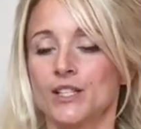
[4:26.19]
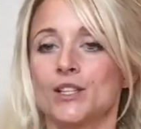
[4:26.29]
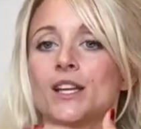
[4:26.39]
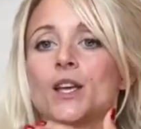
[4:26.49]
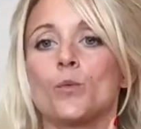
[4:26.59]

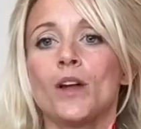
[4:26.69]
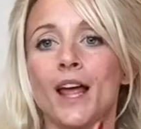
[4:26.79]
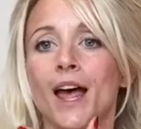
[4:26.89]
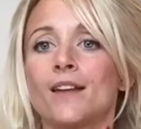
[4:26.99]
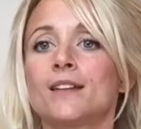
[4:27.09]
So take
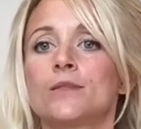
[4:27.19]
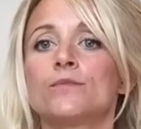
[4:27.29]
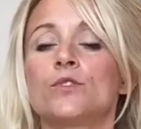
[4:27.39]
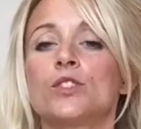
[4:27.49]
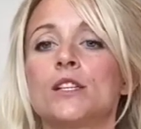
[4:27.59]
one hand
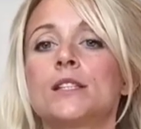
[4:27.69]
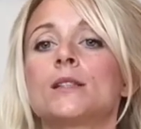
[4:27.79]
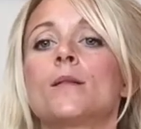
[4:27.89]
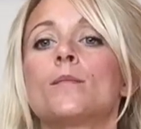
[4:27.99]
just